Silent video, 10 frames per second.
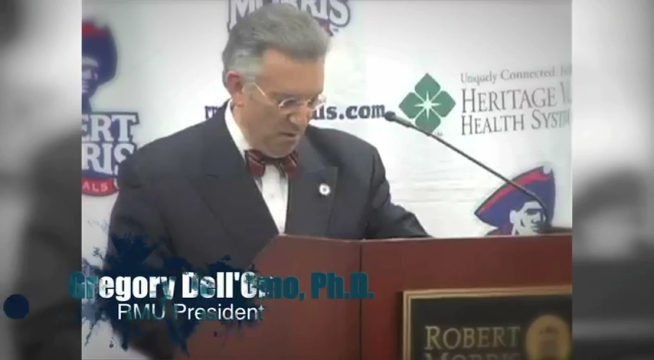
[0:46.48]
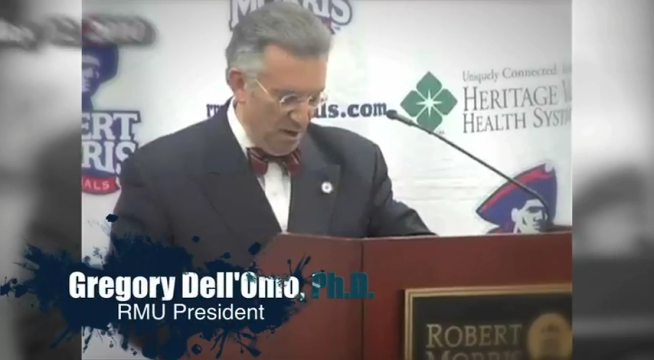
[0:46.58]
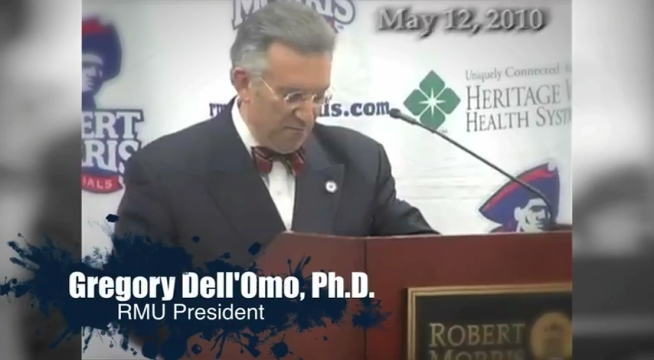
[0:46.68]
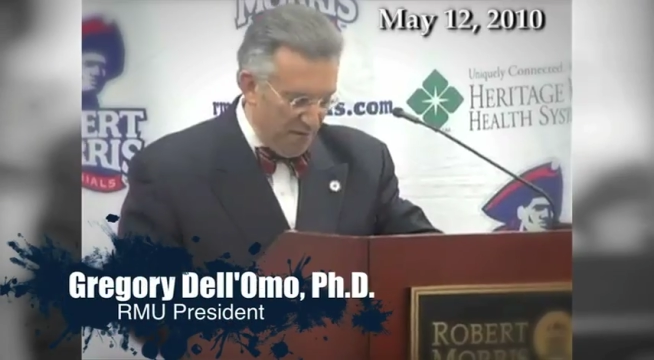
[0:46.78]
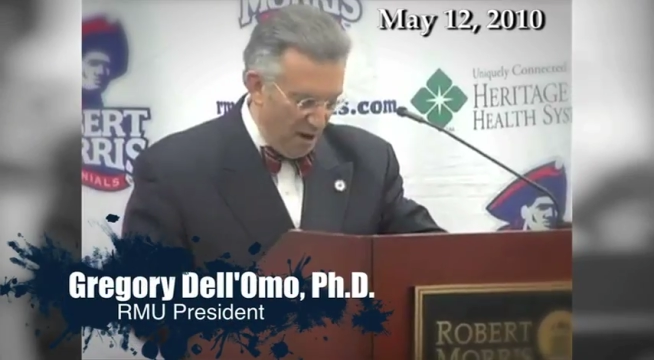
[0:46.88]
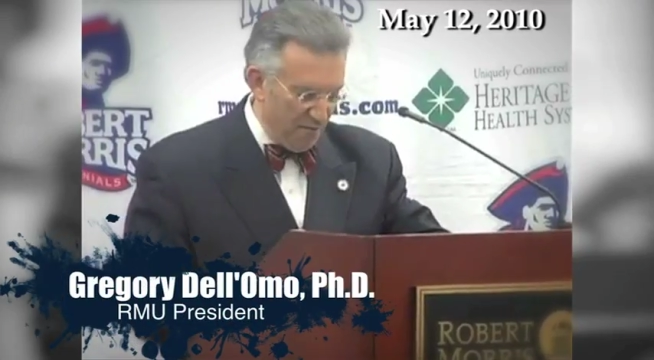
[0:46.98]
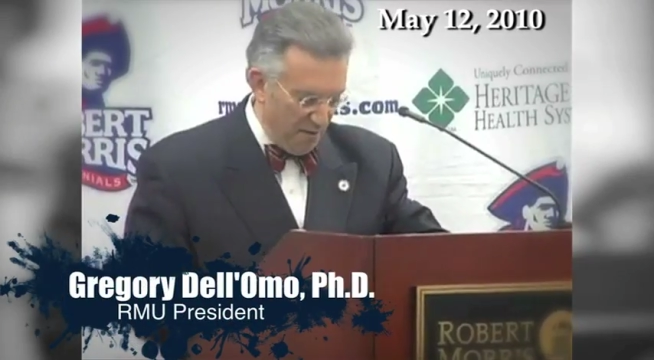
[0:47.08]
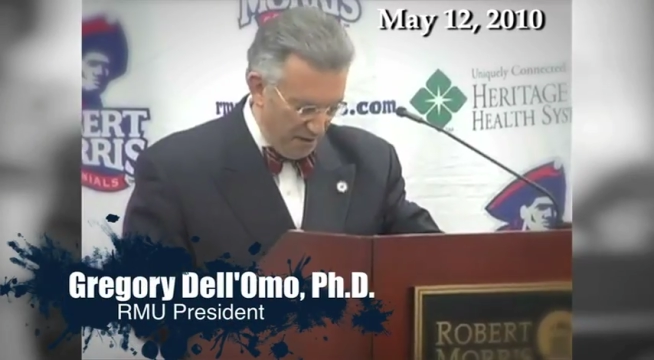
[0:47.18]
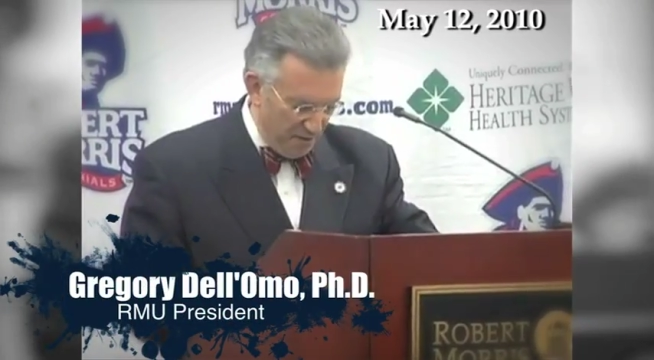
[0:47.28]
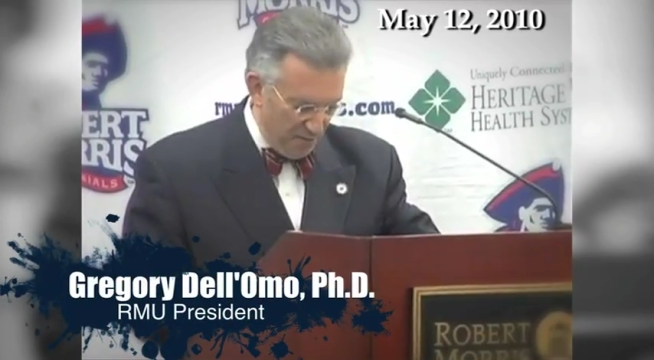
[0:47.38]
We are very,
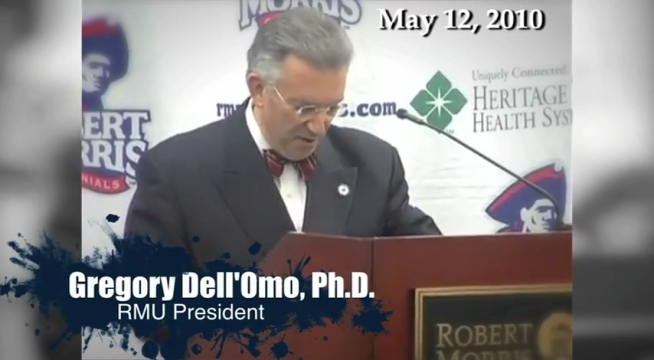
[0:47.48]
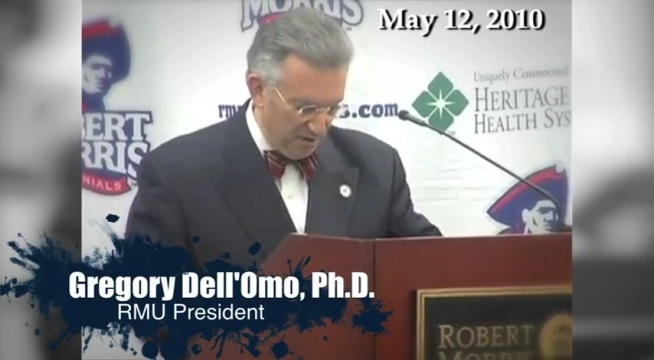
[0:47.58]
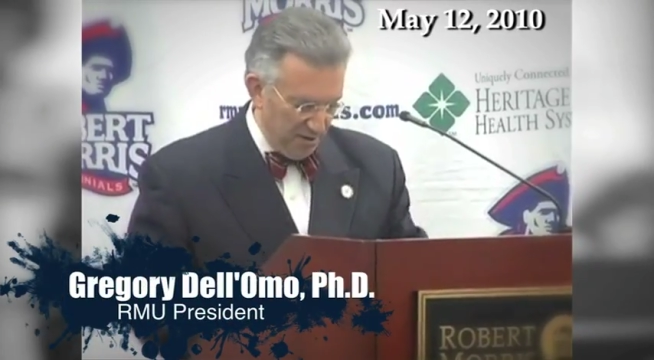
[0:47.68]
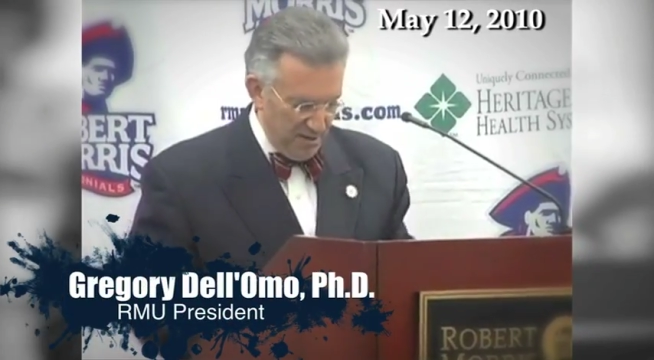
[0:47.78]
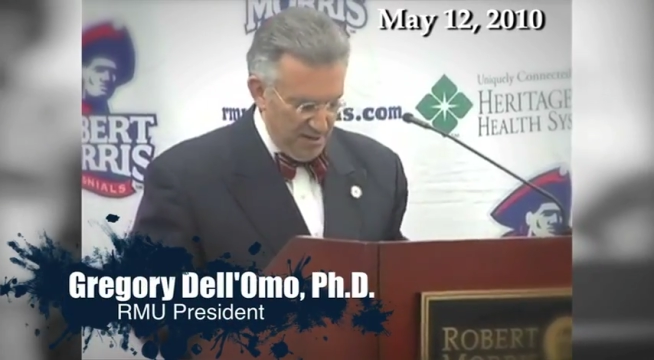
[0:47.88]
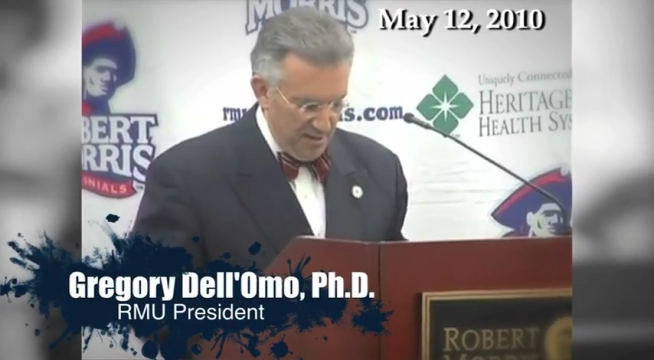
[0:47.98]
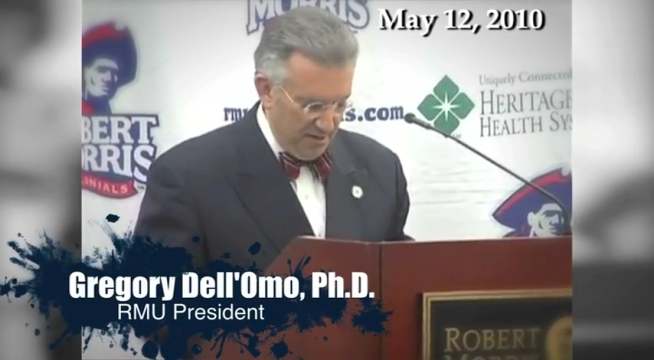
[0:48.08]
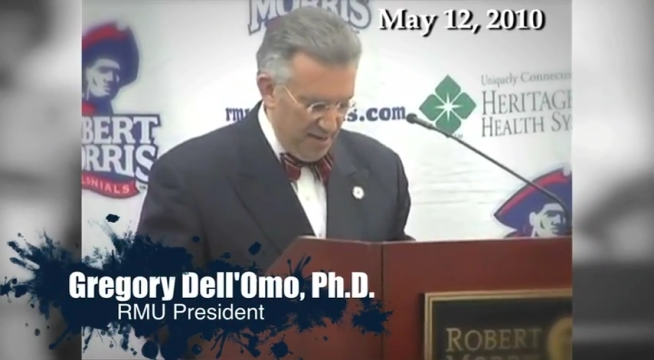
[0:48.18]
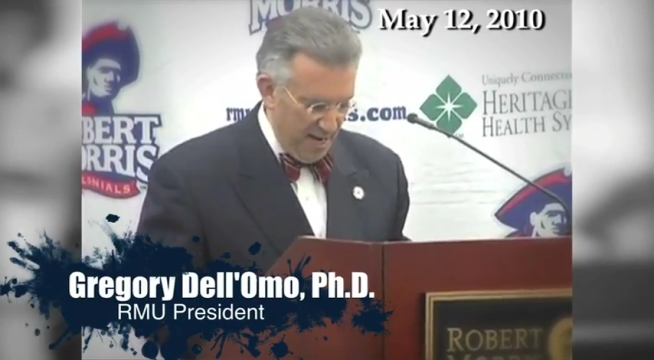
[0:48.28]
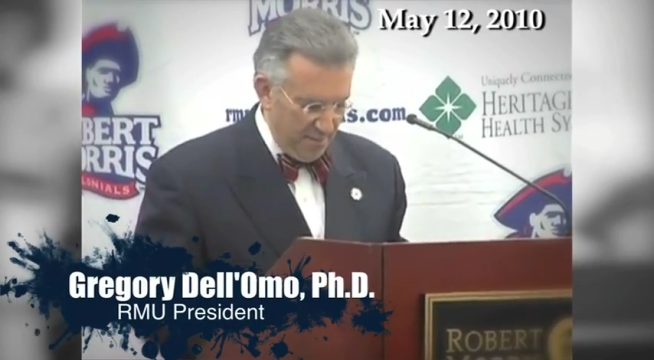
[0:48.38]
very thrilled
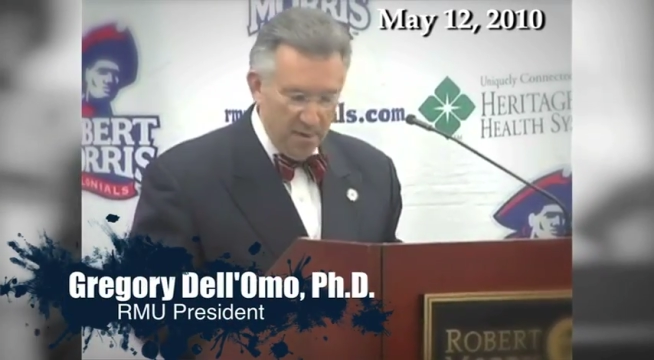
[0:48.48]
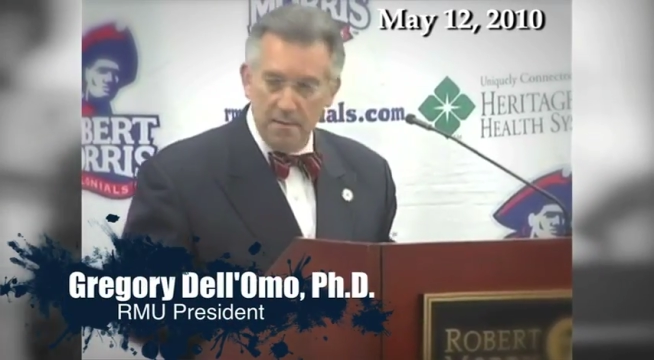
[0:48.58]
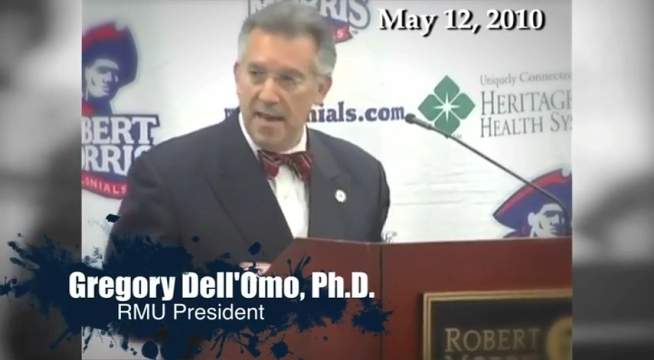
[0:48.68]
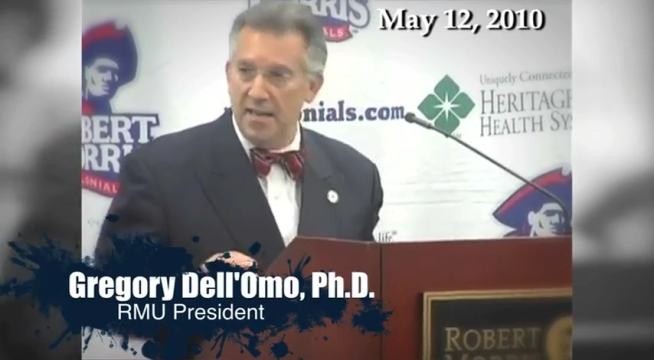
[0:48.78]
to name uh,